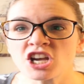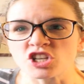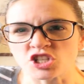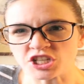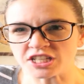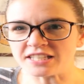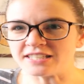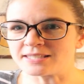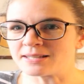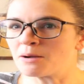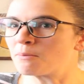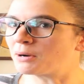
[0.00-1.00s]

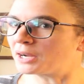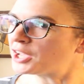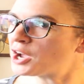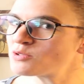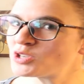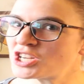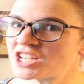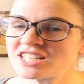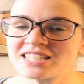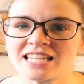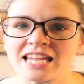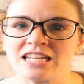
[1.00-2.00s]
She's
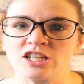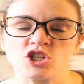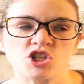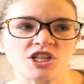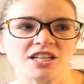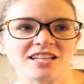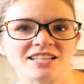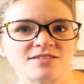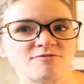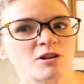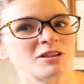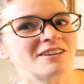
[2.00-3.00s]
precocious and she
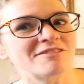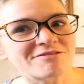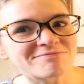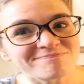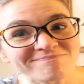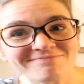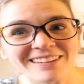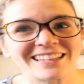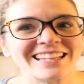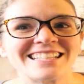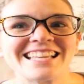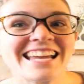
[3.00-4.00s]
is full of,
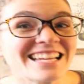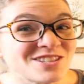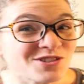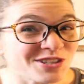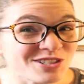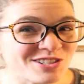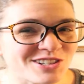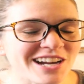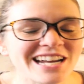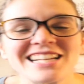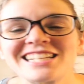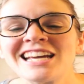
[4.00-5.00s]
like they say, true
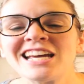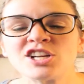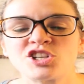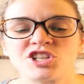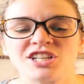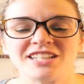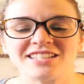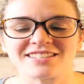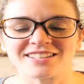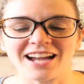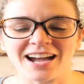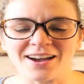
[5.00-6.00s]
grit.
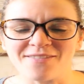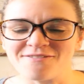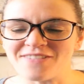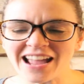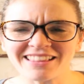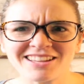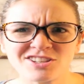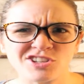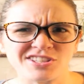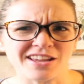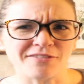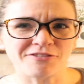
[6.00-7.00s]
She's violent.
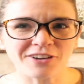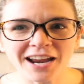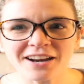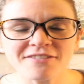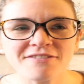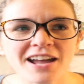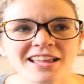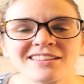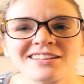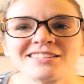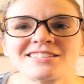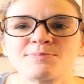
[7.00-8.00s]
She's not afraid of
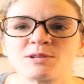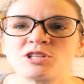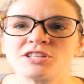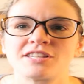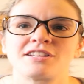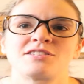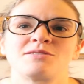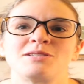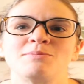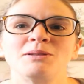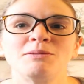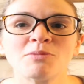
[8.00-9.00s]
violence, but she's also
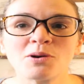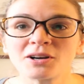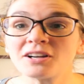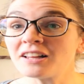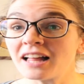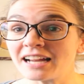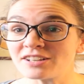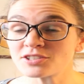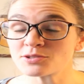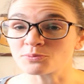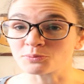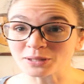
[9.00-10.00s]
deeply moral. I
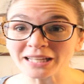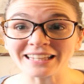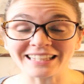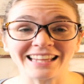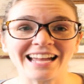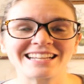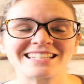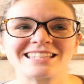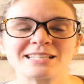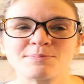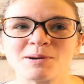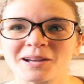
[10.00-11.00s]
just really liked
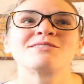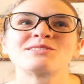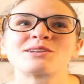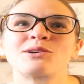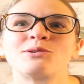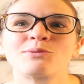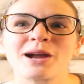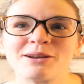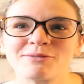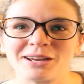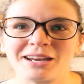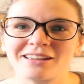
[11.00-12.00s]
this book. It was a
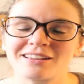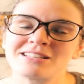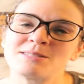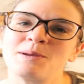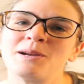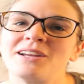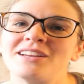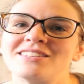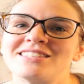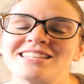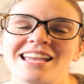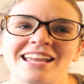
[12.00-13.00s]
great reading
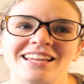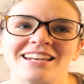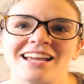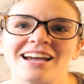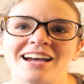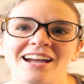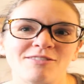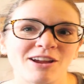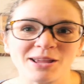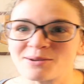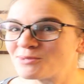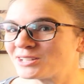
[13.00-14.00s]
experience, and I
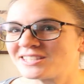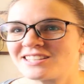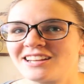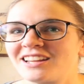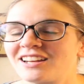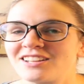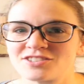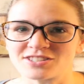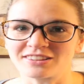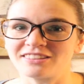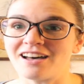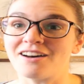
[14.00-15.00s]
read it in one sitting, and I
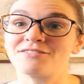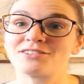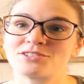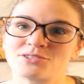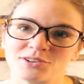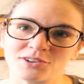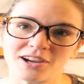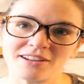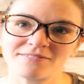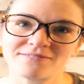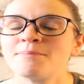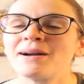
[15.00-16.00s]
just loved True Grit.
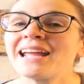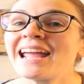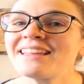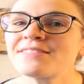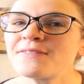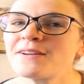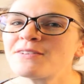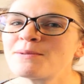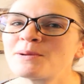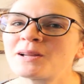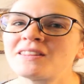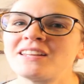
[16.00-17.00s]
My eighth
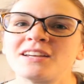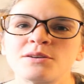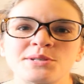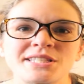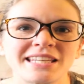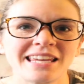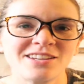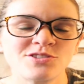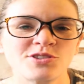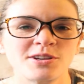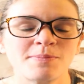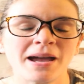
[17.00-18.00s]
favorite book of the year was
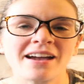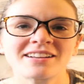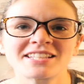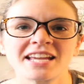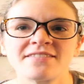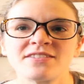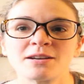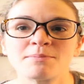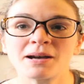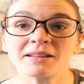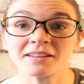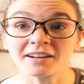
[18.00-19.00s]
Kindred by Octavia
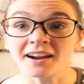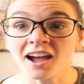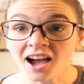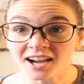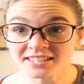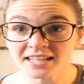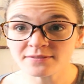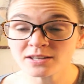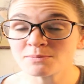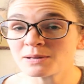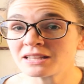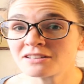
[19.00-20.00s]
Butler.
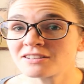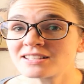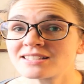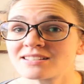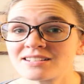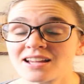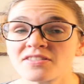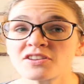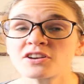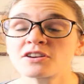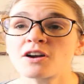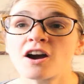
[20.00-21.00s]
Octavia Butler is
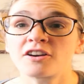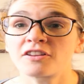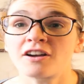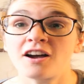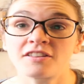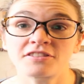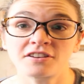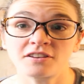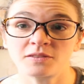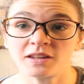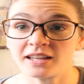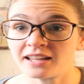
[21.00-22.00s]
another
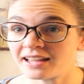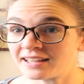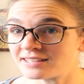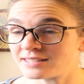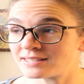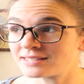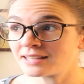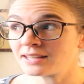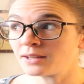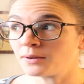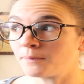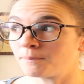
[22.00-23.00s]
author that has
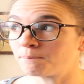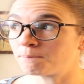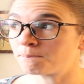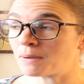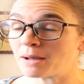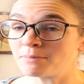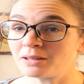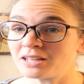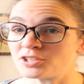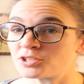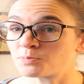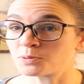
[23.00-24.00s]

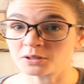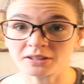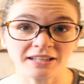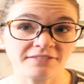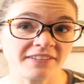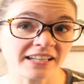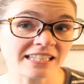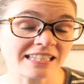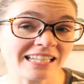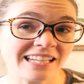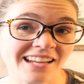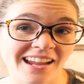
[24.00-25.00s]
published
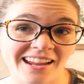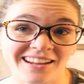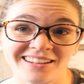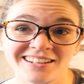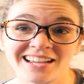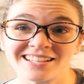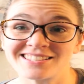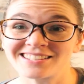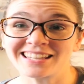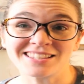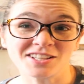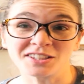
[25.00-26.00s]
prolifically and
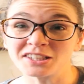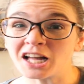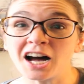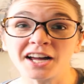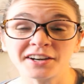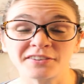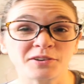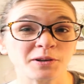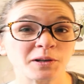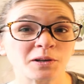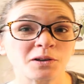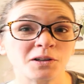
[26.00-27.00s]
gets a lot of
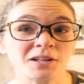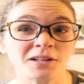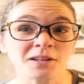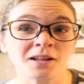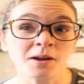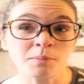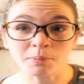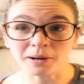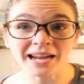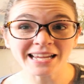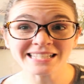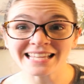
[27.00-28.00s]
critical
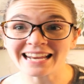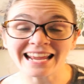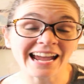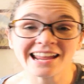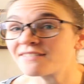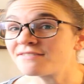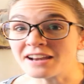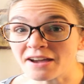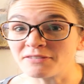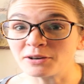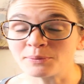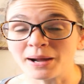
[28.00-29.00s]
praise, and I have
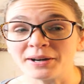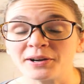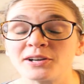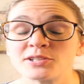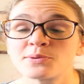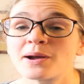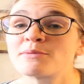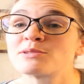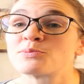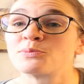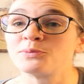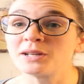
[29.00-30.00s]
never read her, so I
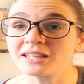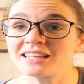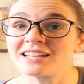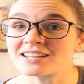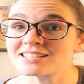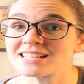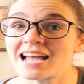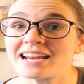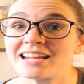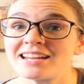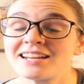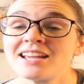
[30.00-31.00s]
was really
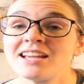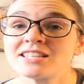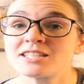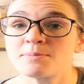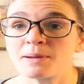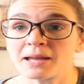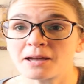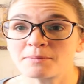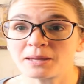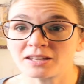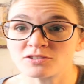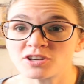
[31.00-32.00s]
excited to pick
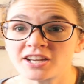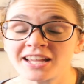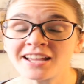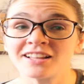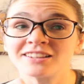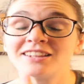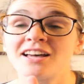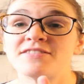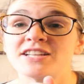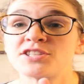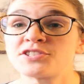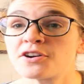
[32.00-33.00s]
up Kindred. Love
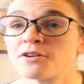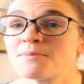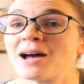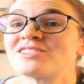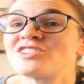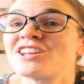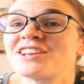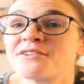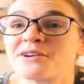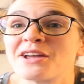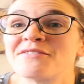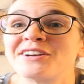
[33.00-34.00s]
it so much, and
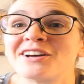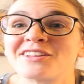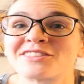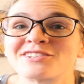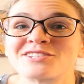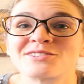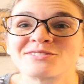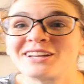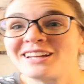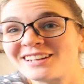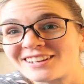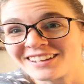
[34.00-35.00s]
now I have an author to
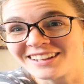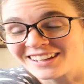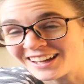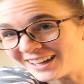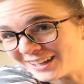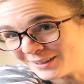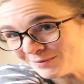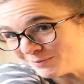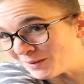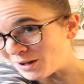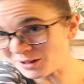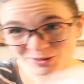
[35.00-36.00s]
read
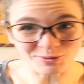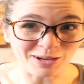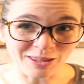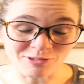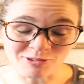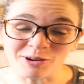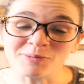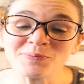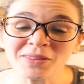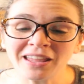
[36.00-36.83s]
all the way through.